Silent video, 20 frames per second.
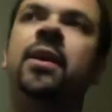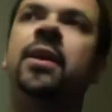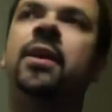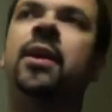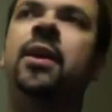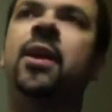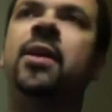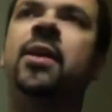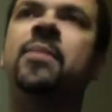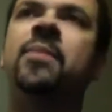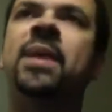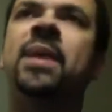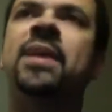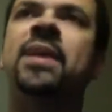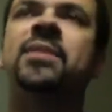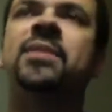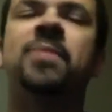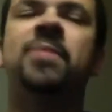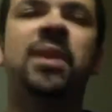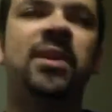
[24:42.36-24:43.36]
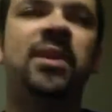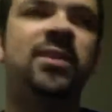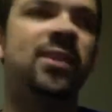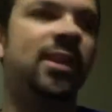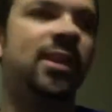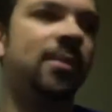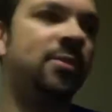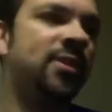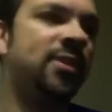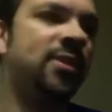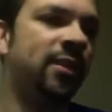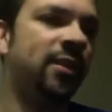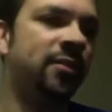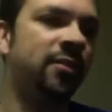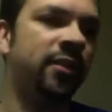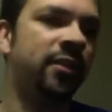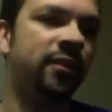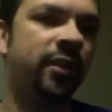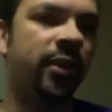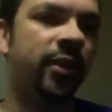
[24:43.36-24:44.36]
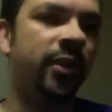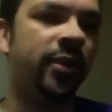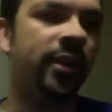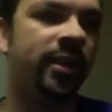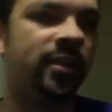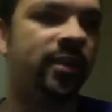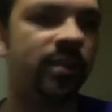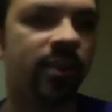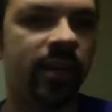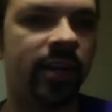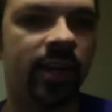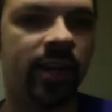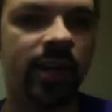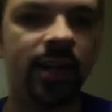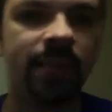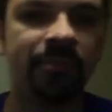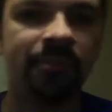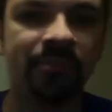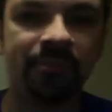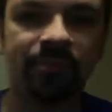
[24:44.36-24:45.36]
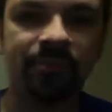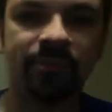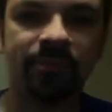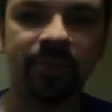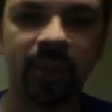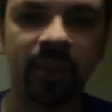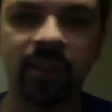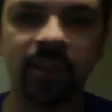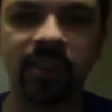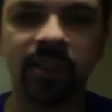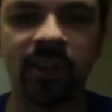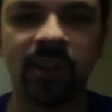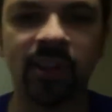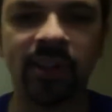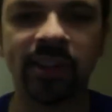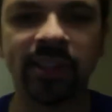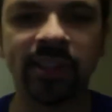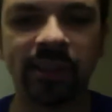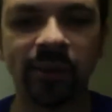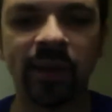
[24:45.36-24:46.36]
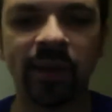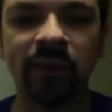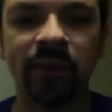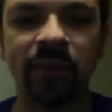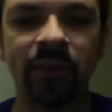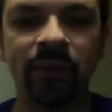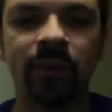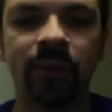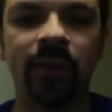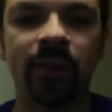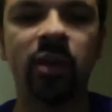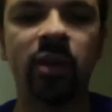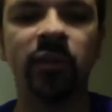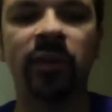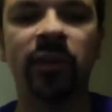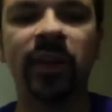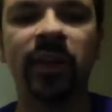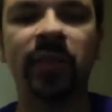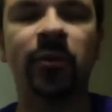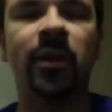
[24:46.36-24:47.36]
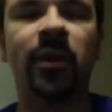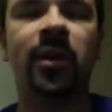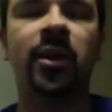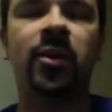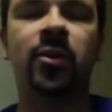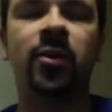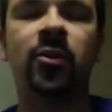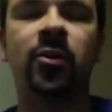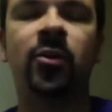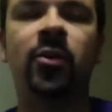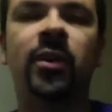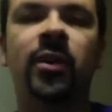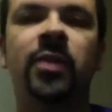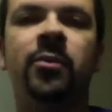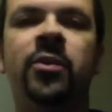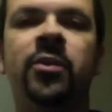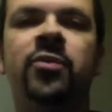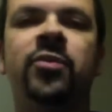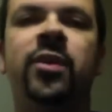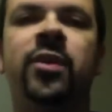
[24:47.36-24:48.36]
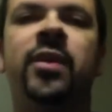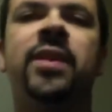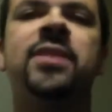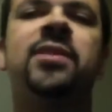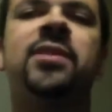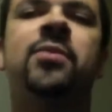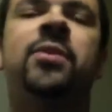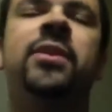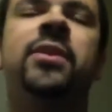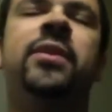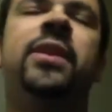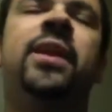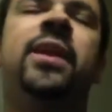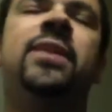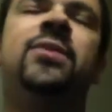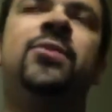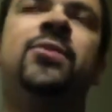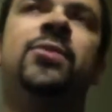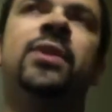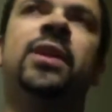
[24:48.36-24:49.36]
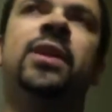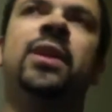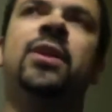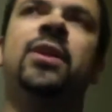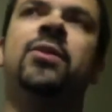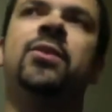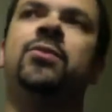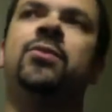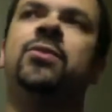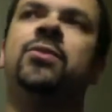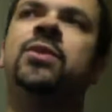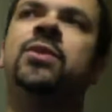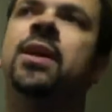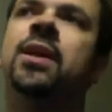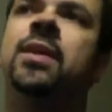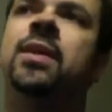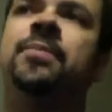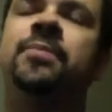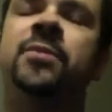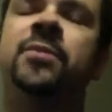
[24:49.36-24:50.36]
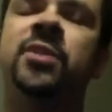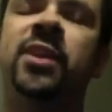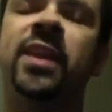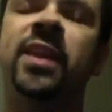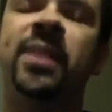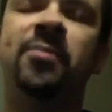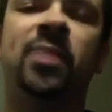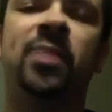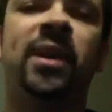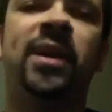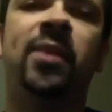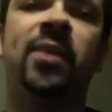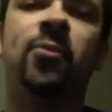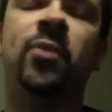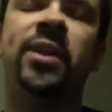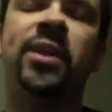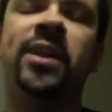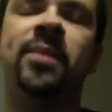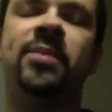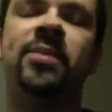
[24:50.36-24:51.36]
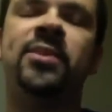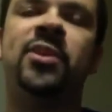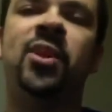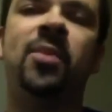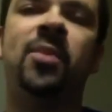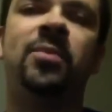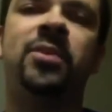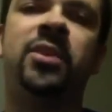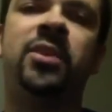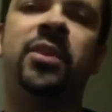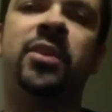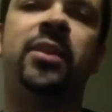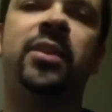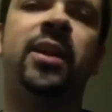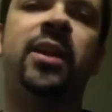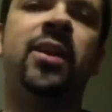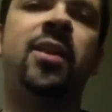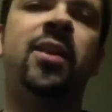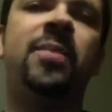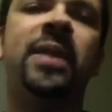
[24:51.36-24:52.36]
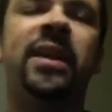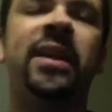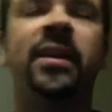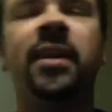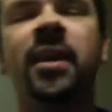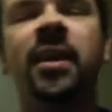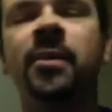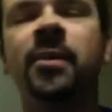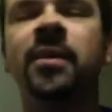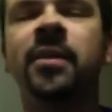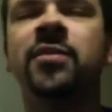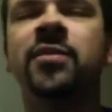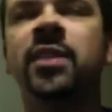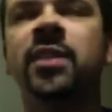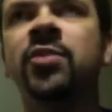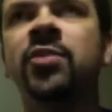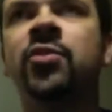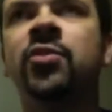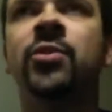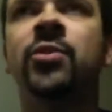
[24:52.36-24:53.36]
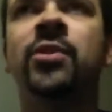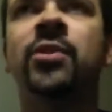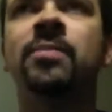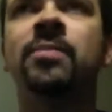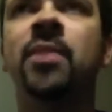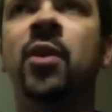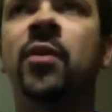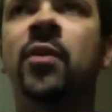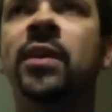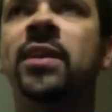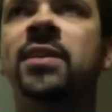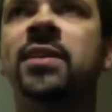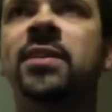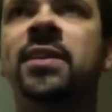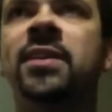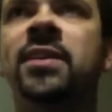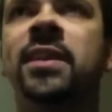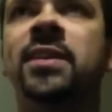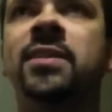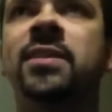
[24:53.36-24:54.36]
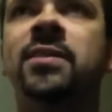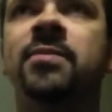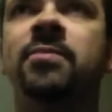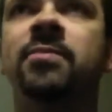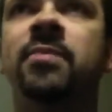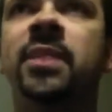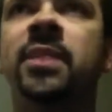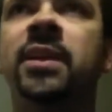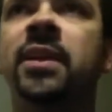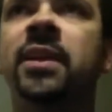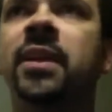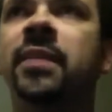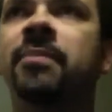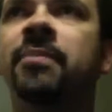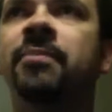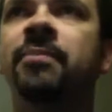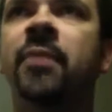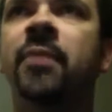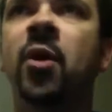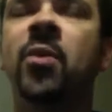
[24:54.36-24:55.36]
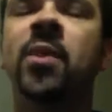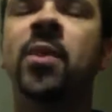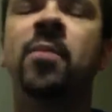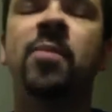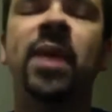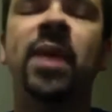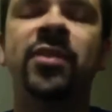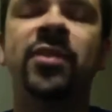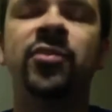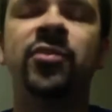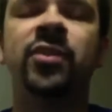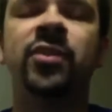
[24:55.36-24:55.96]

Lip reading: going back to Barnsley themselves, you've noticed that the Tykes, they're overly reliant on Corley Woodrow. He's the one who gets all the goals. Do they play a one up top? Do you know? I mean, we've seen Jordan Morris. He's been on the bench